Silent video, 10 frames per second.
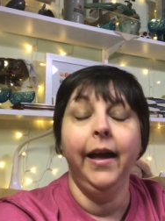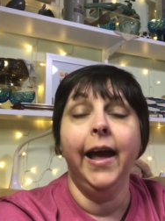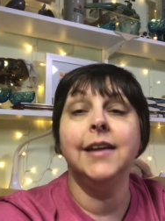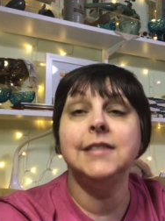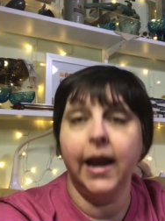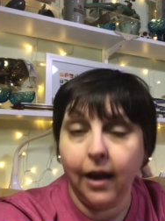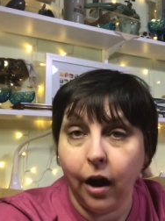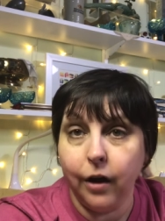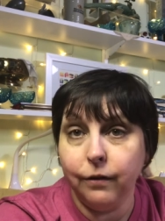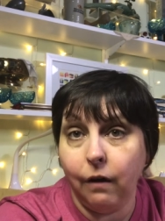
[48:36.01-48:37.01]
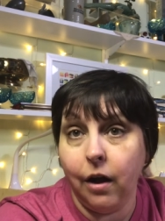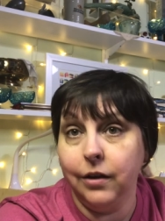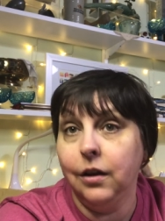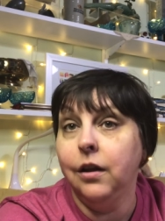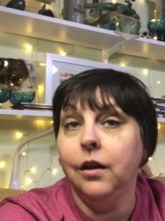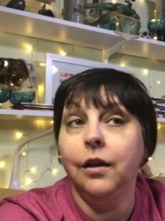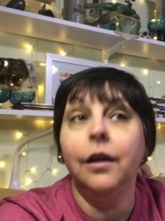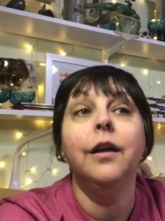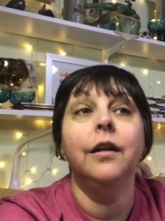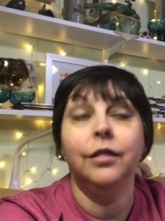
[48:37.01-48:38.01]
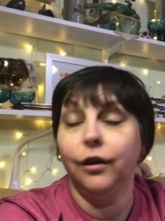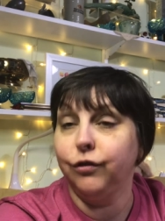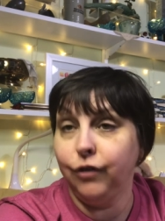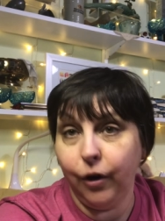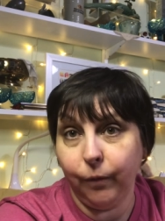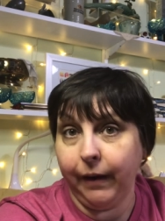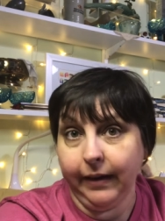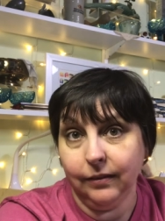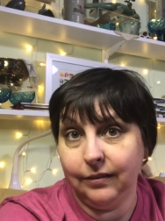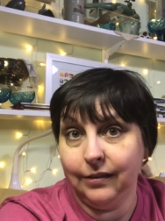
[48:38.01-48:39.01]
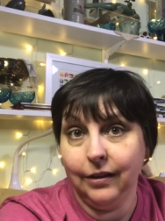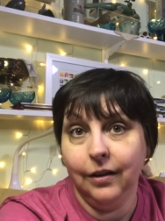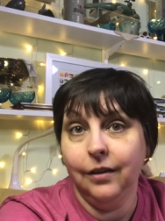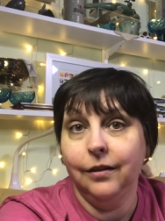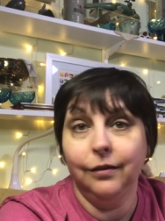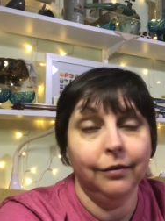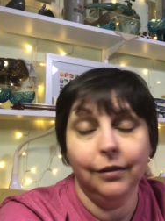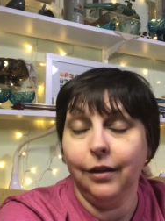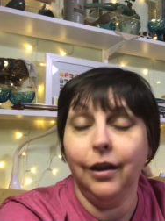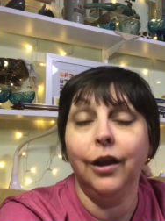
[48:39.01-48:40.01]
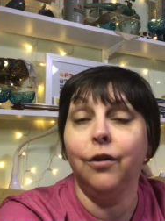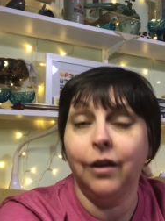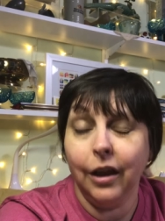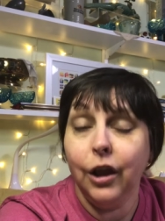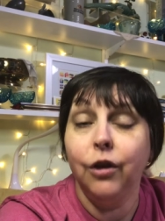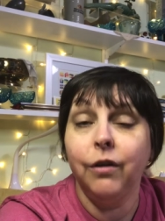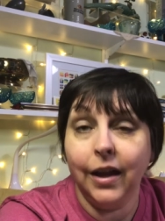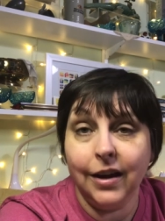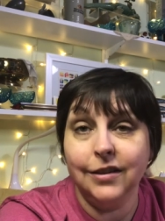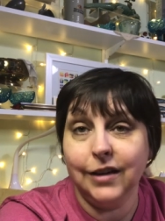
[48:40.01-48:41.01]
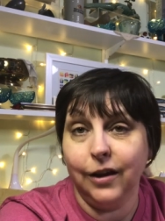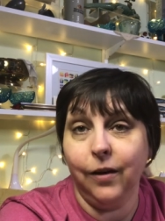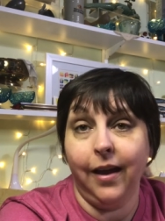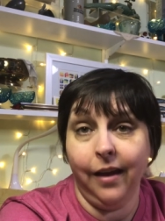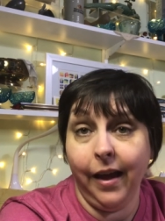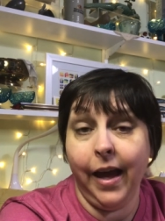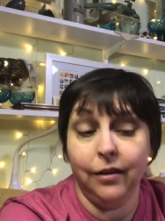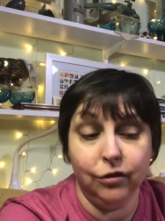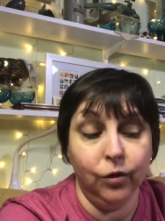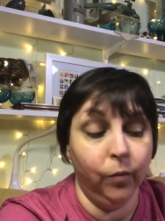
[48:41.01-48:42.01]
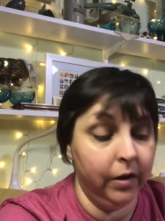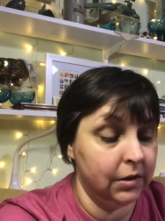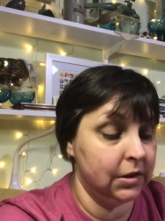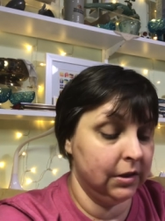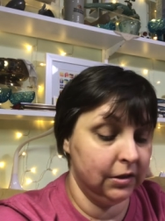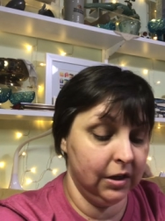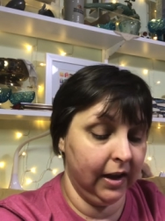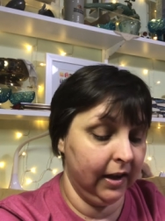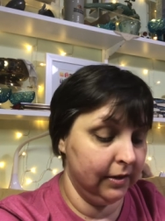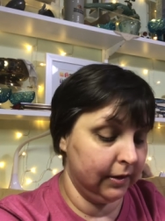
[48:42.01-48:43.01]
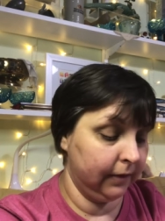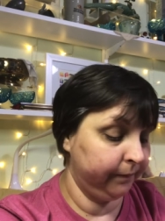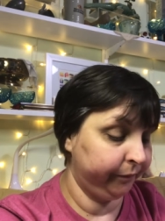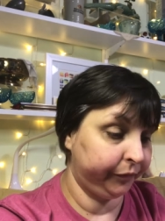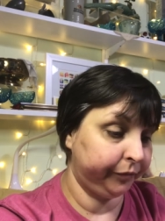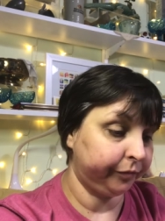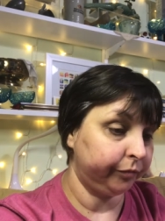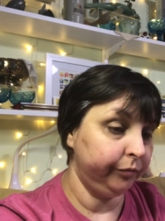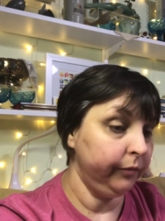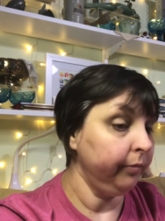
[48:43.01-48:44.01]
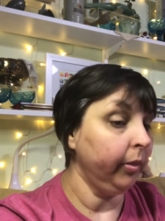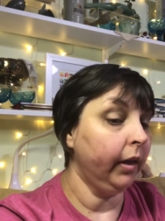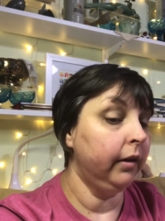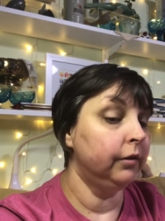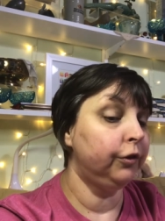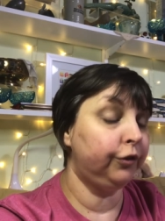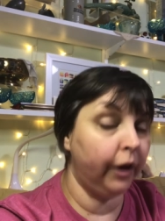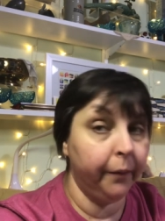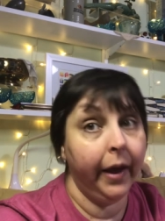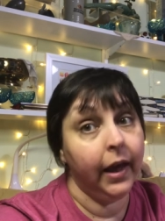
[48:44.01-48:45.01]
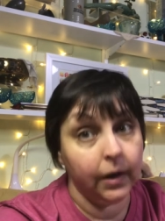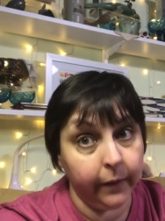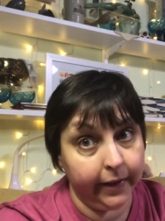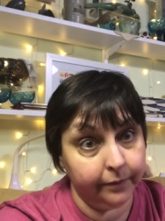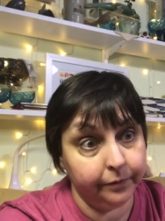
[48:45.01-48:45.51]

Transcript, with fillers: and take heart, Ron. There's no race. You, you get it done at, as you want to get it done. So anyway,